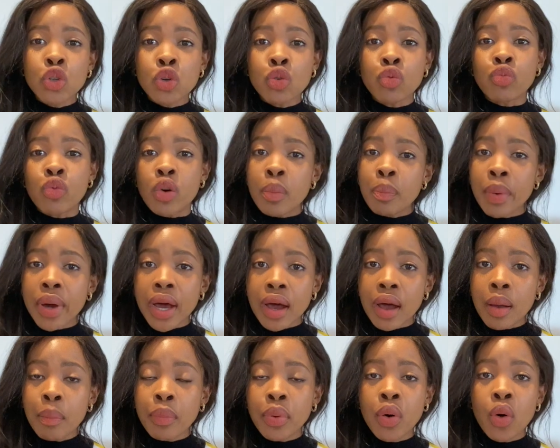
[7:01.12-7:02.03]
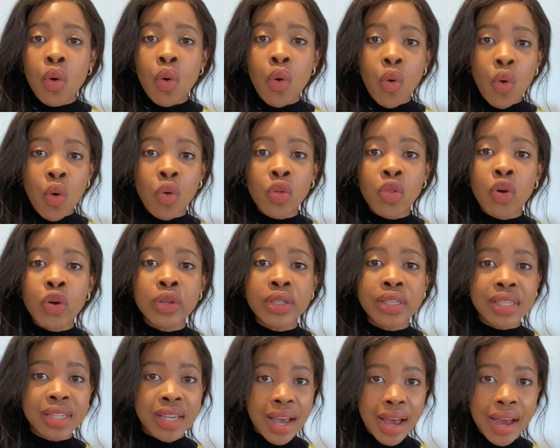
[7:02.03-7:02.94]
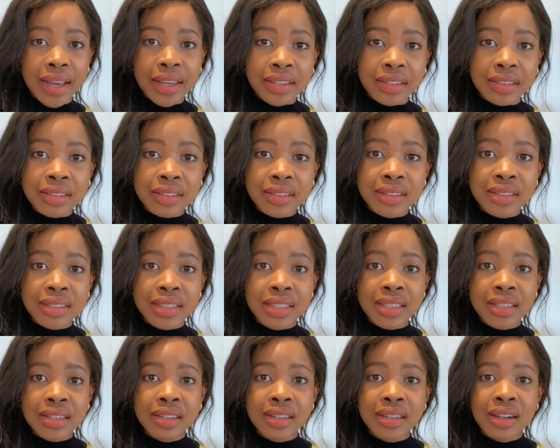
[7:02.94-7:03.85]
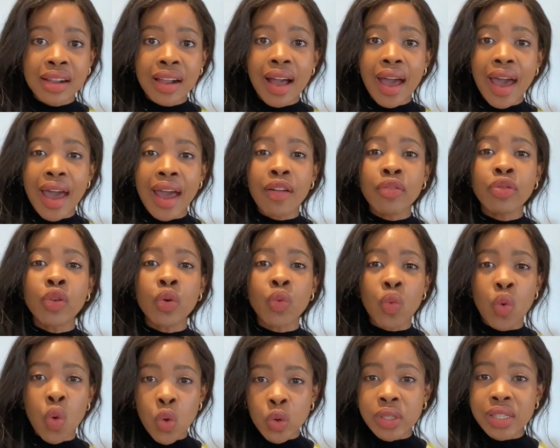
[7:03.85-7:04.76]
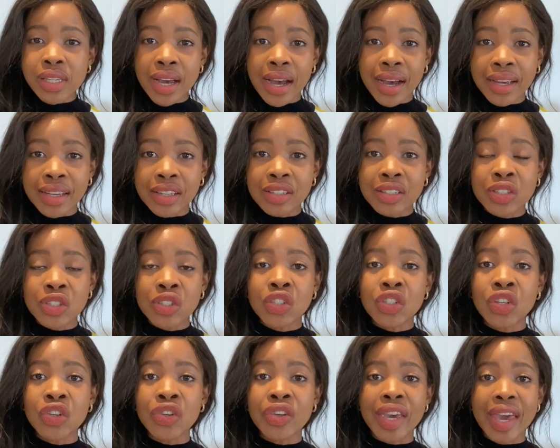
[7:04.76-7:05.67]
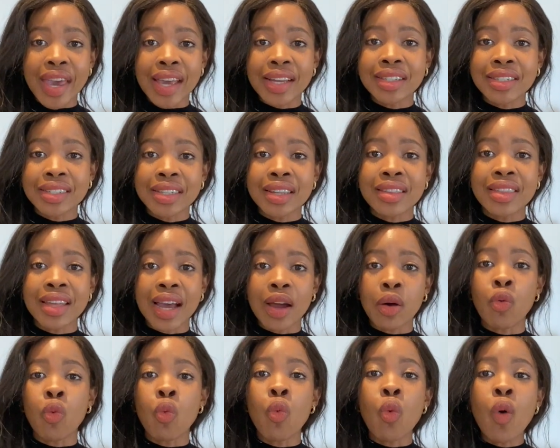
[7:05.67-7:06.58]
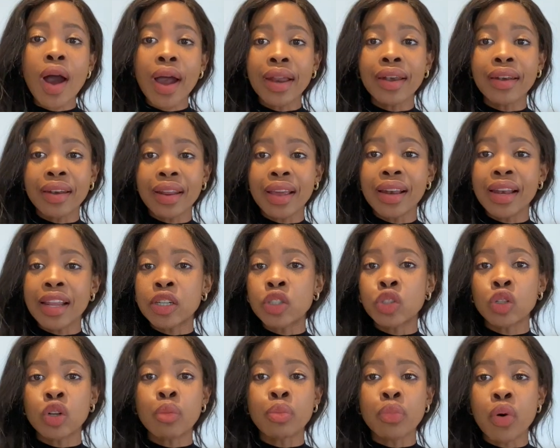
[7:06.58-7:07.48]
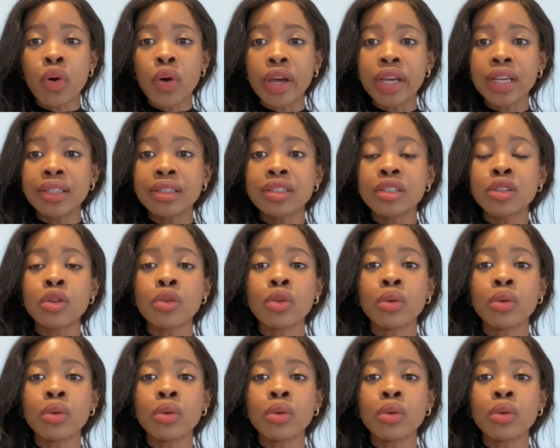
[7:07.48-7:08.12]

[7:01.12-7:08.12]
to rip up all those tiles and the wall tiles to get that one electrical point